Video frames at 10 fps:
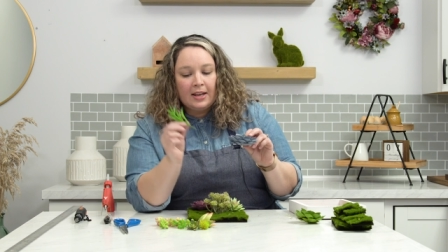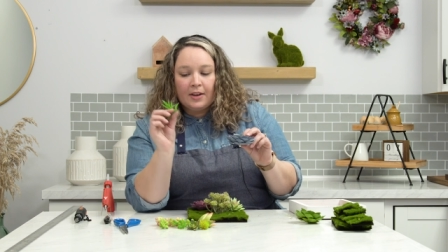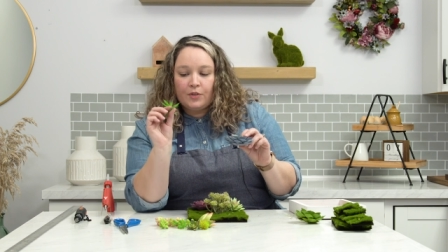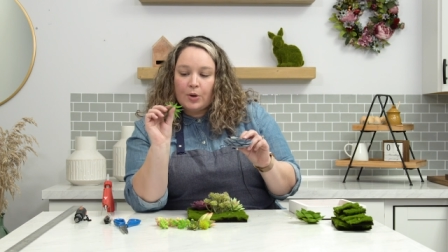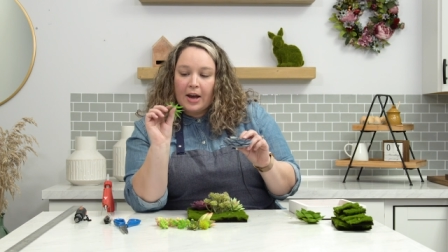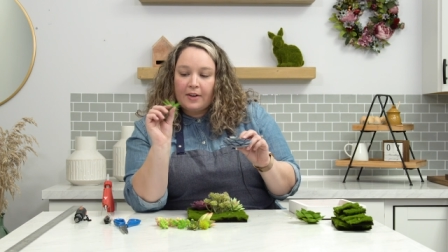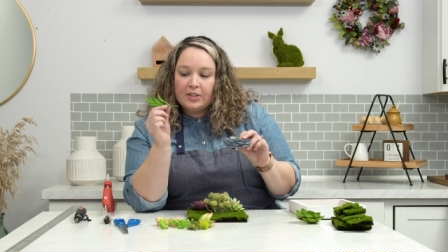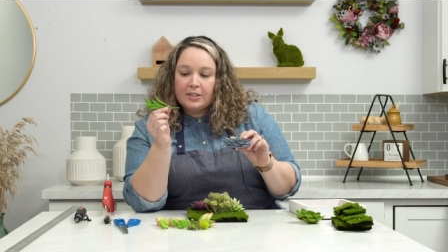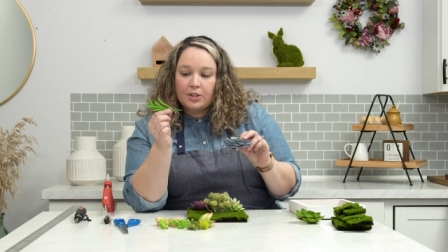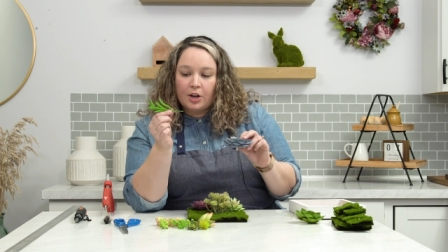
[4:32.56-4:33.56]
if you have
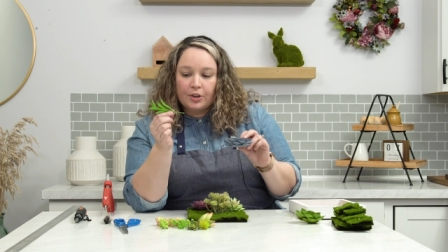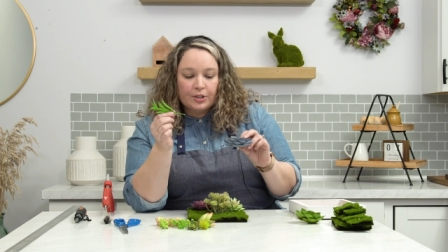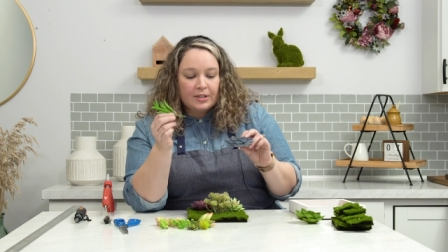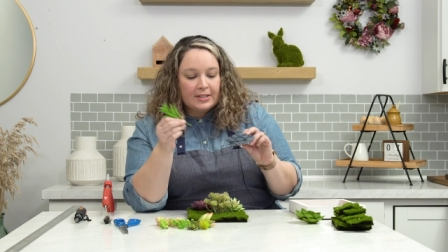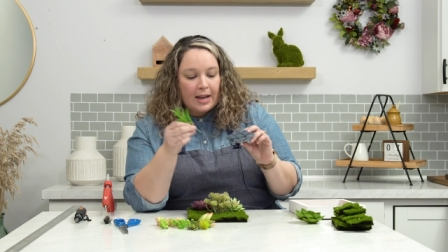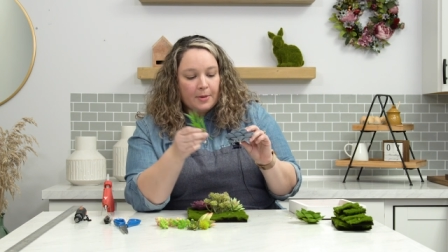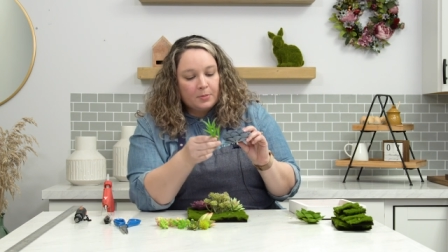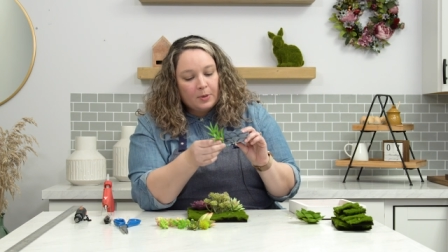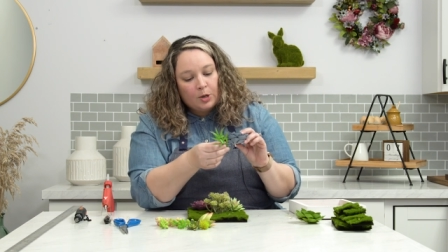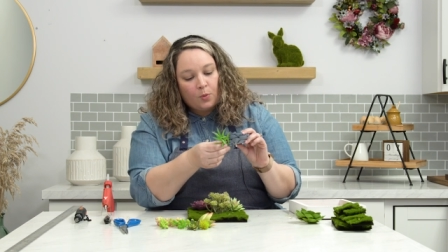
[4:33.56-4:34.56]
these longer stems
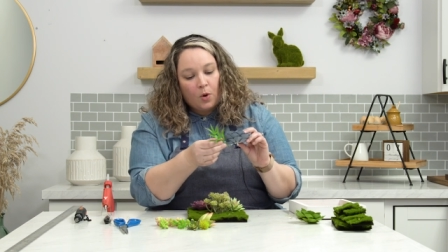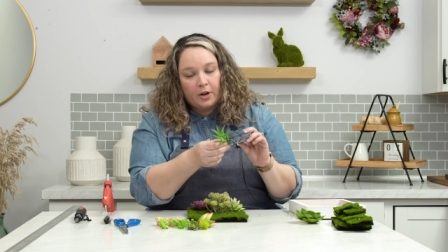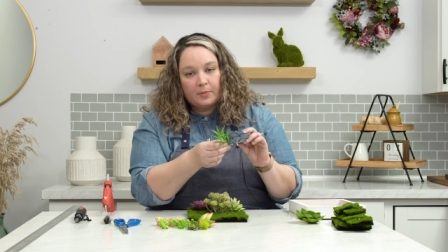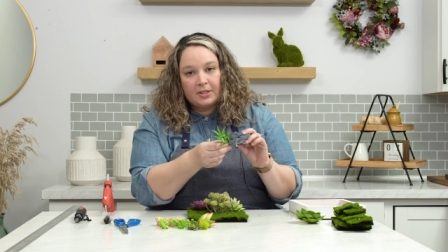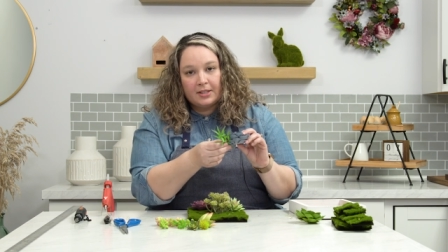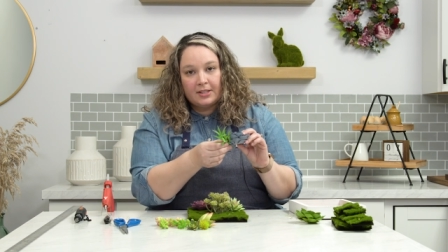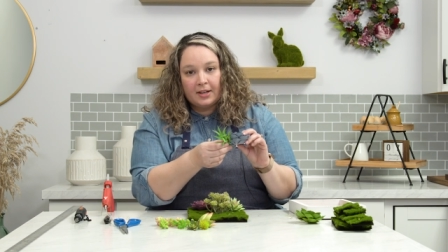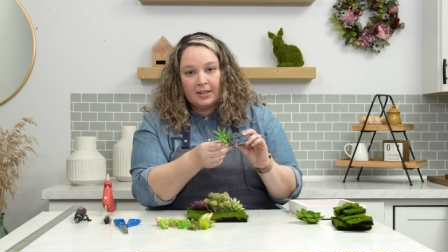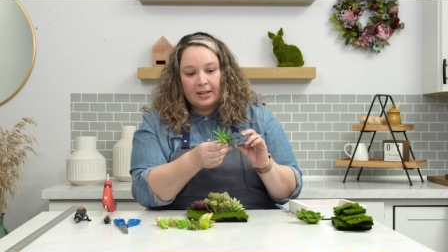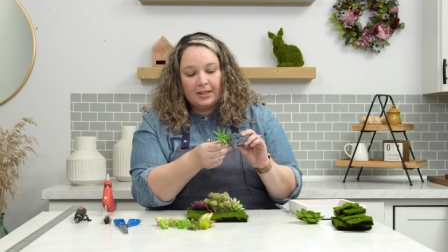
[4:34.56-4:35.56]
but you want them to
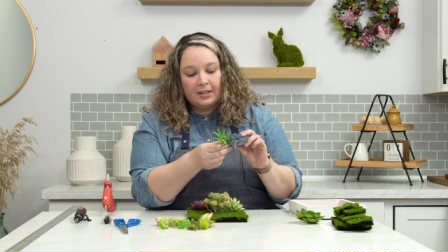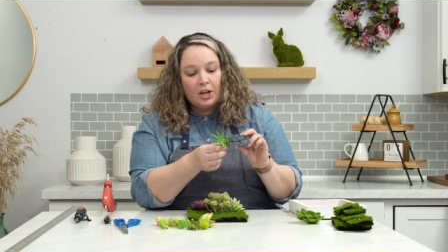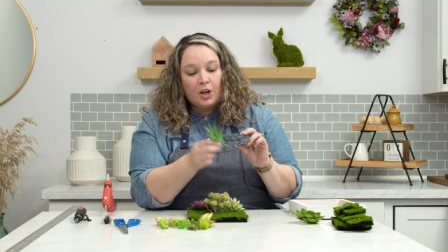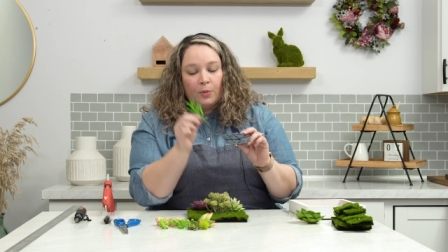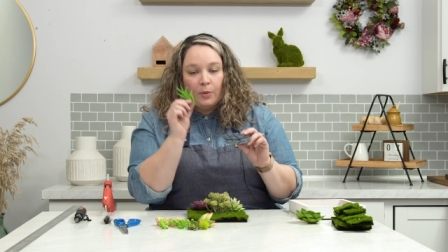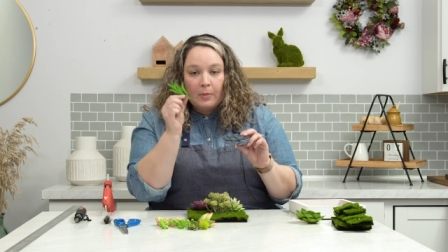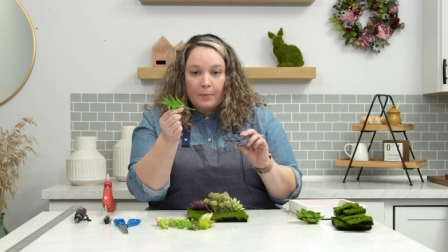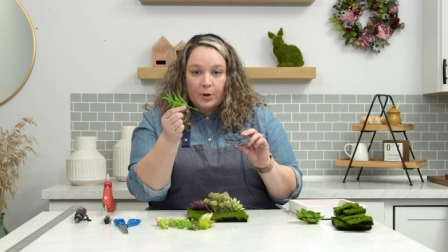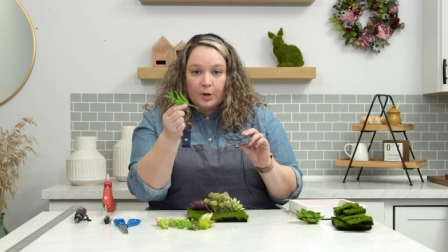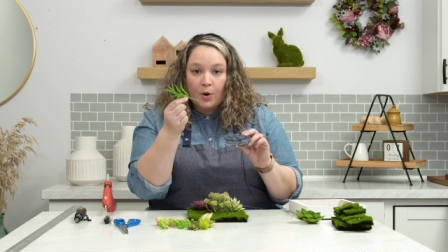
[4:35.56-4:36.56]
tuck in,
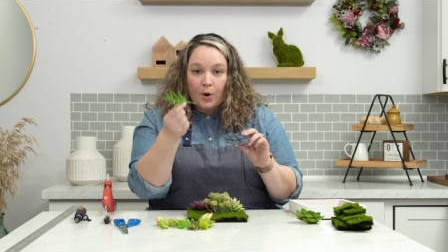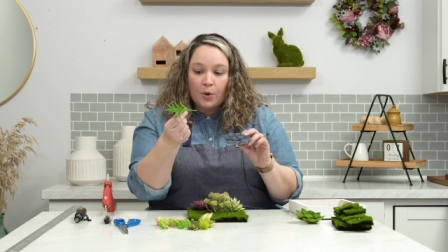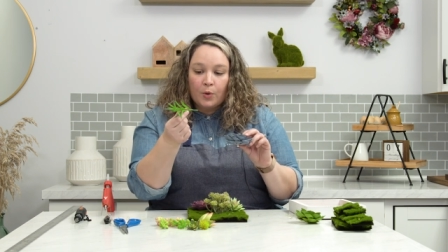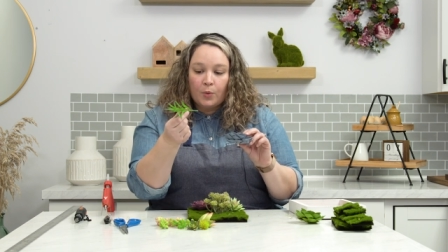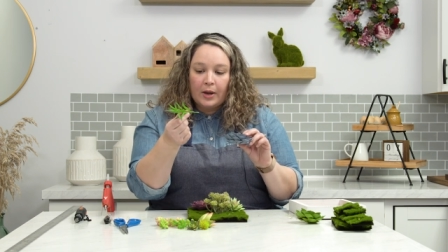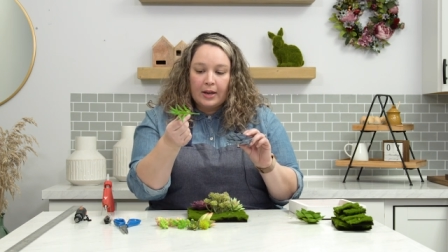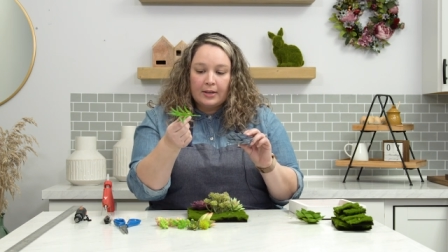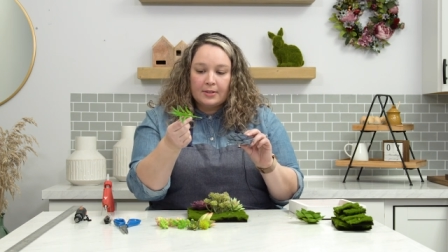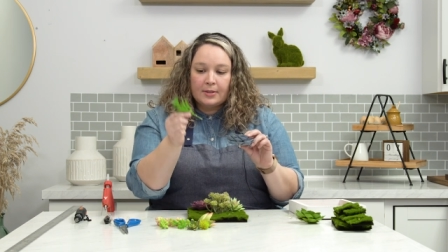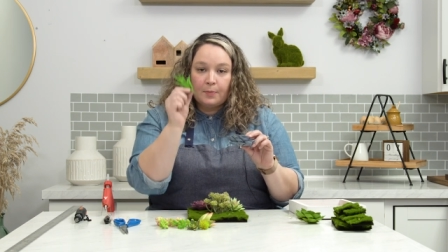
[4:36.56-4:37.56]
remember to
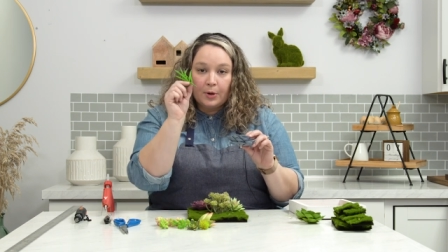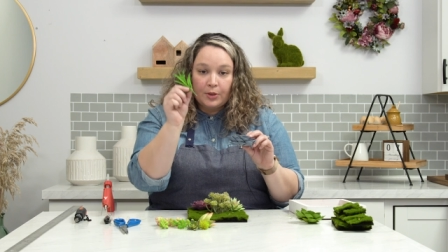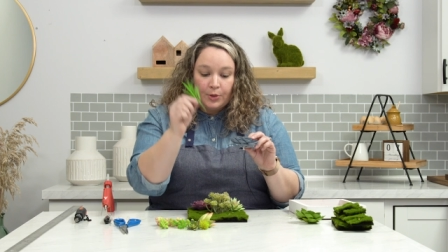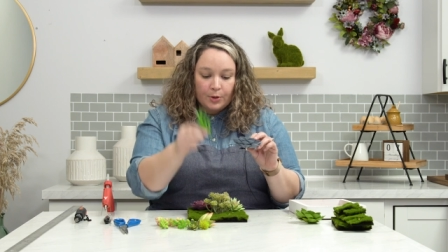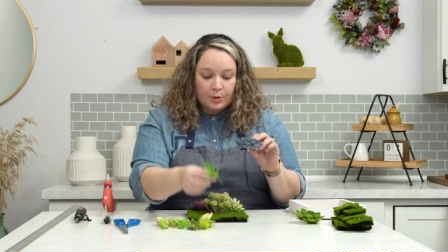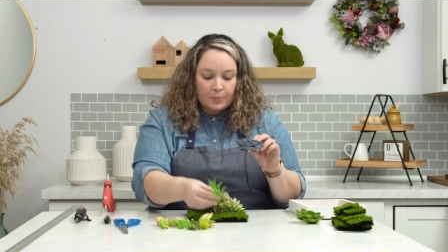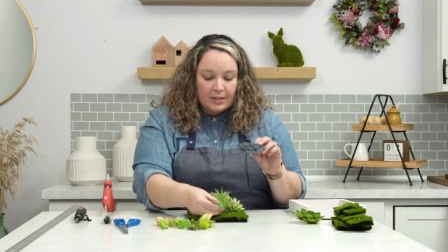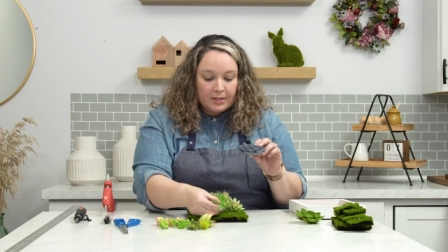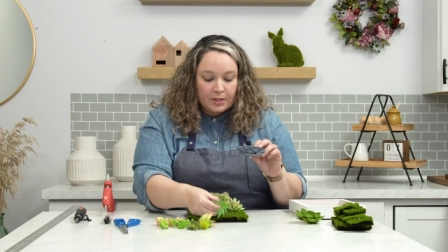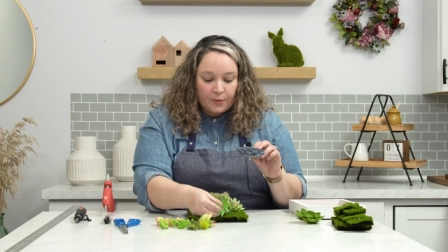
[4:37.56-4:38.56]
always put those
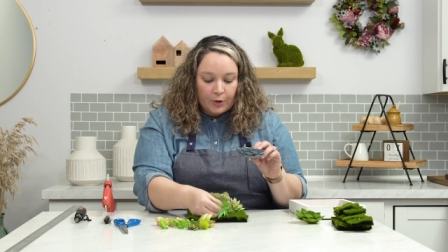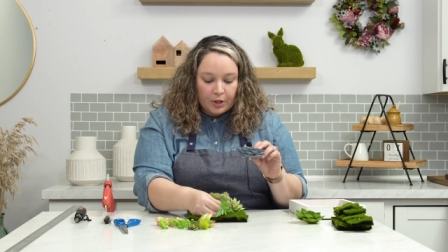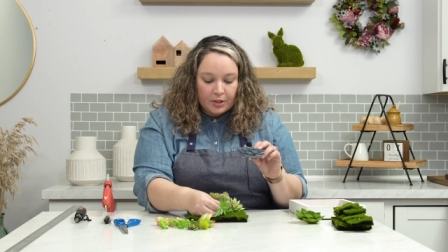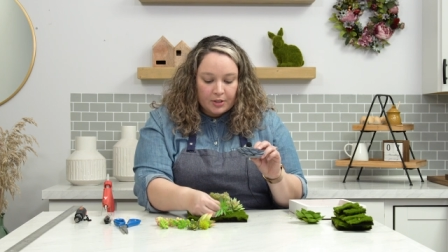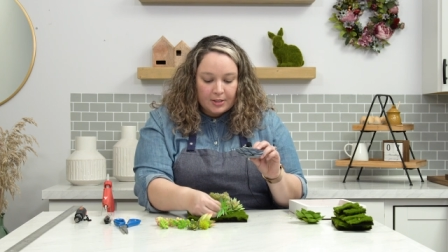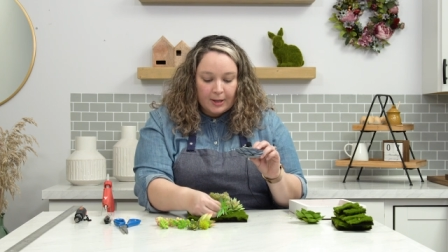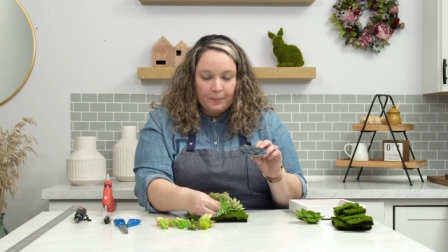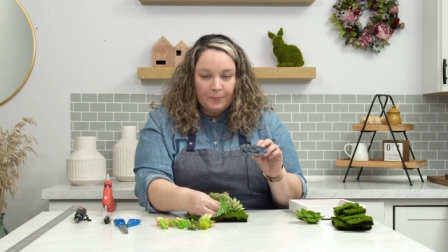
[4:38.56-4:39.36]
pieces first